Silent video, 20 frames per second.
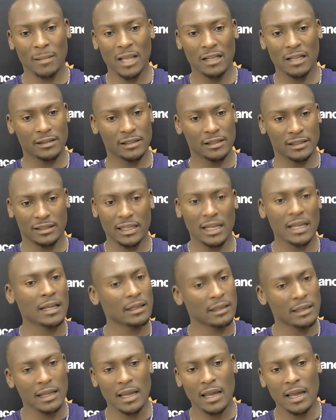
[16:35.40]
the
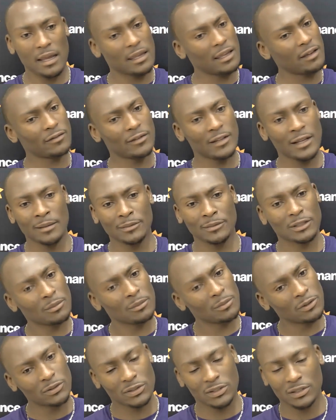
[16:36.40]
second day I give them some
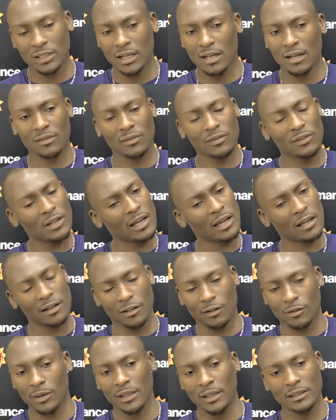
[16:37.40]
more stuff. We had a
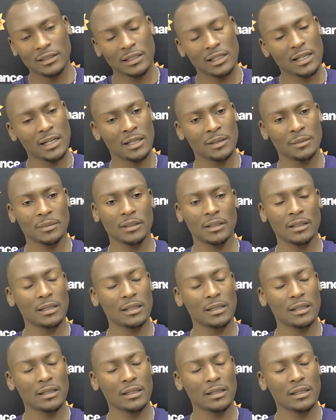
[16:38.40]
great time.